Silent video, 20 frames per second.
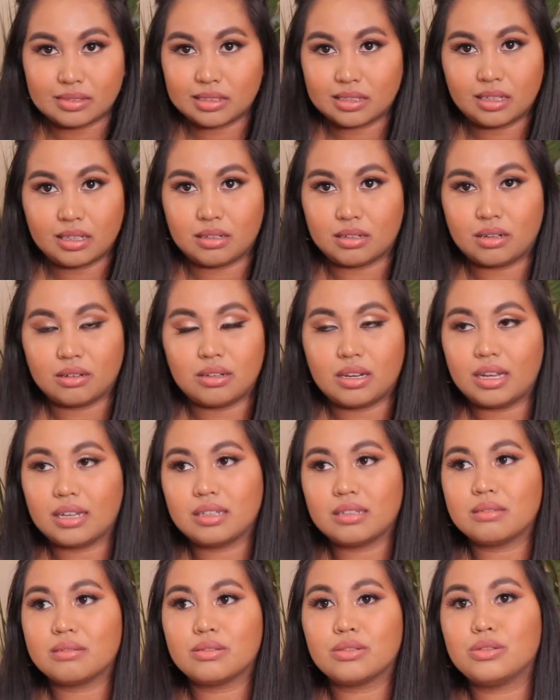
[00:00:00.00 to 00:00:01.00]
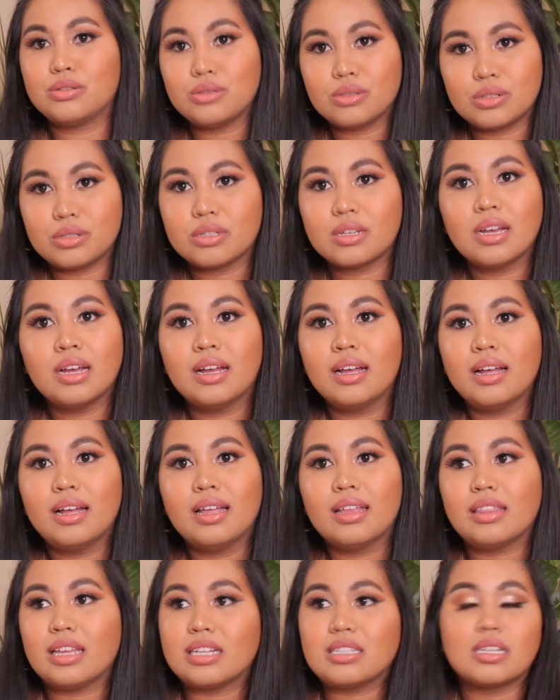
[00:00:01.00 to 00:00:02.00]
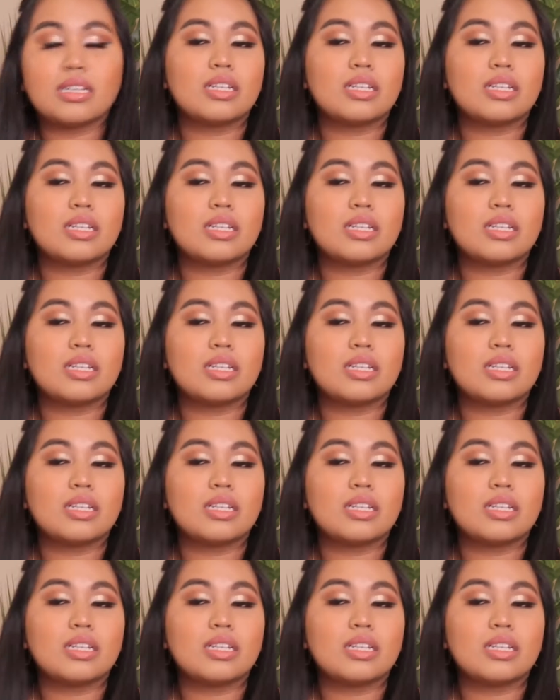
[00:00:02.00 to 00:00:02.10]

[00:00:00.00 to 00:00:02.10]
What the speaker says: you know, like use things